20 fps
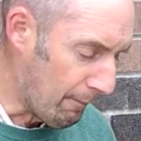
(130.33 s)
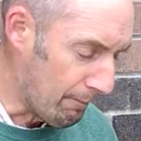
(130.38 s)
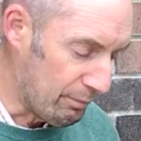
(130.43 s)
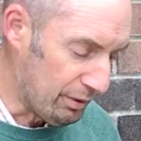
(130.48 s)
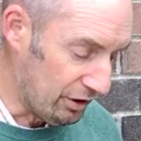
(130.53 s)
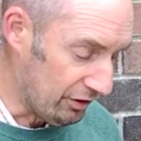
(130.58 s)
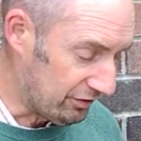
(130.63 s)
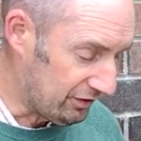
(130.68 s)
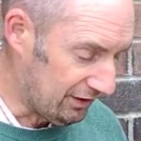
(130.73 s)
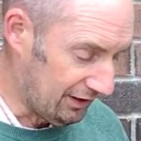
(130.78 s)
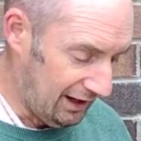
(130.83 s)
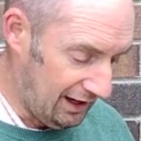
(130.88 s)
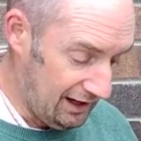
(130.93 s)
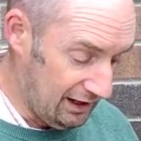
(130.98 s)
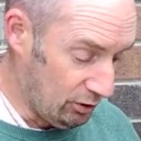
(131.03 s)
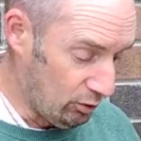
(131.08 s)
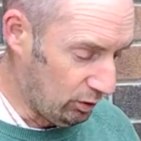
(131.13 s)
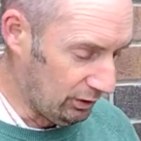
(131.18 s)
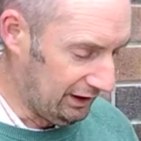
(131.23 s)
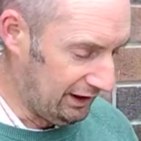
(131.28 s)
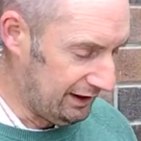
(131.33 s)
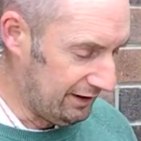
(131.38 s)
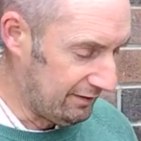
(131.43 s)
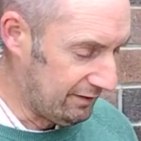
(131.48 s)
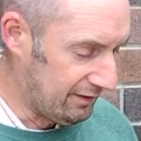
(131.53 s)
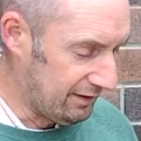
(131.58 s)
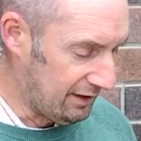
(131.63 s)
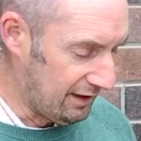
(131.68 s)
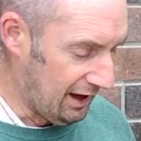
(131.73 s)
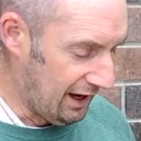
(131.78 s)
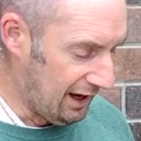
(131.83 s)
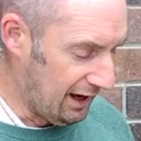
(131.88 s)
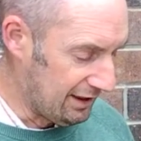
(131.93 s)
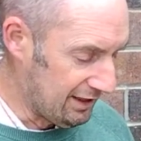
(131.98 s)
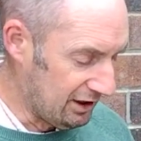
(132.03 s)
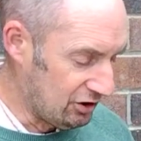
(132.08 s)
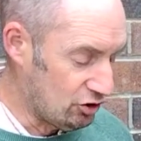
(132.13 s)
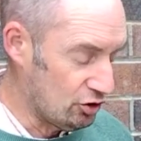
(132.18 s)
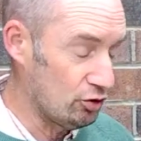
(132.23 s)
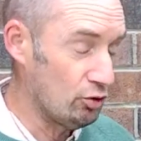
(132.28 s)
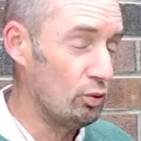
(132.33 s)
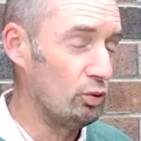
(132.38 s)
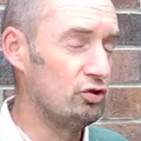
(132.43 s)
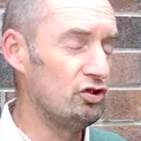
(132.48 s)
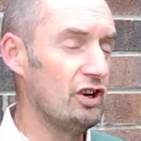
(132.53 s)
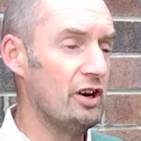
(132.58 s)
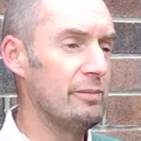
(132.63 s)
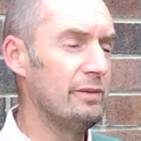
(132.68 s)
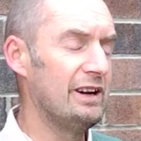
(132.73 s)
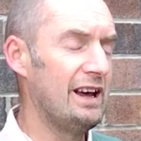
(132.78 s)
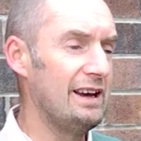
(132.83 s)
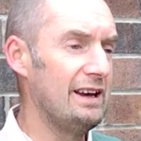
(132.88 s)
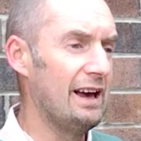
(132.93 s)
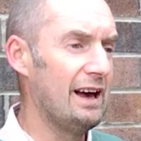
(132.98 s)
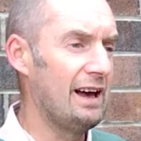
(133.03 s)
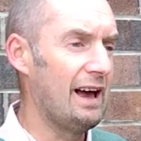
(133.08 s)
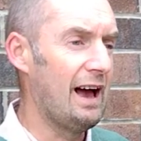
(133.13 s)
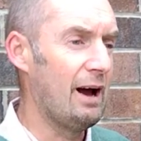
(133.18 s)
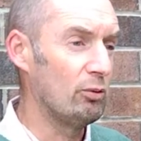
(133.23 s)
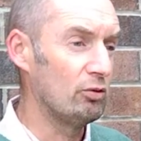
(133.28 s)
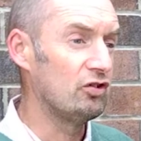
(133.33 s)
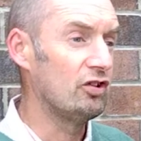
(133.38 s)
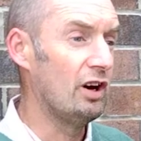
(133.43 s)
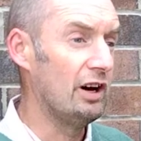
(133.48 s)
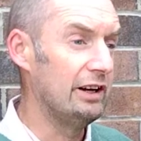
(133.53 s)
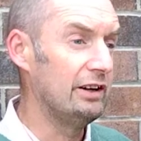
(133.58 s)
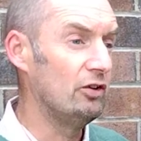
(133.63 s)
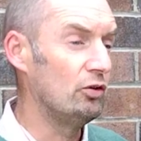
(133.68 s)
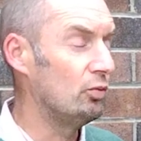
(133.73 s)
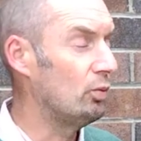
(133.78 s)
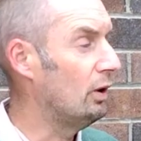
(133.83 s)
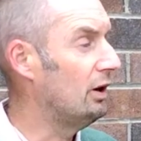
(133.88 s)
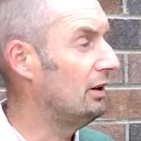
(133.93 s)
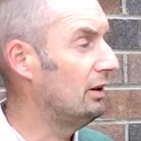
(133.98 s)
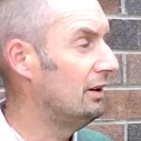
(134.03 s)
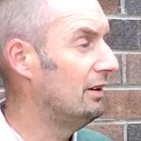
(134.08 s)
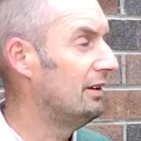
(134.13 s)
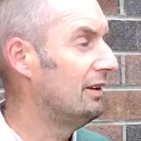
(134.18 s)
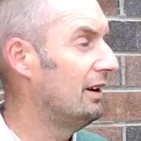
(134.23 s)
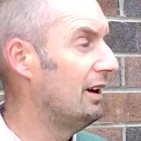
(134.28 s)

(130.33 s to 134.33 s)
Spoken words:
But equally, they should all germinate outside as well.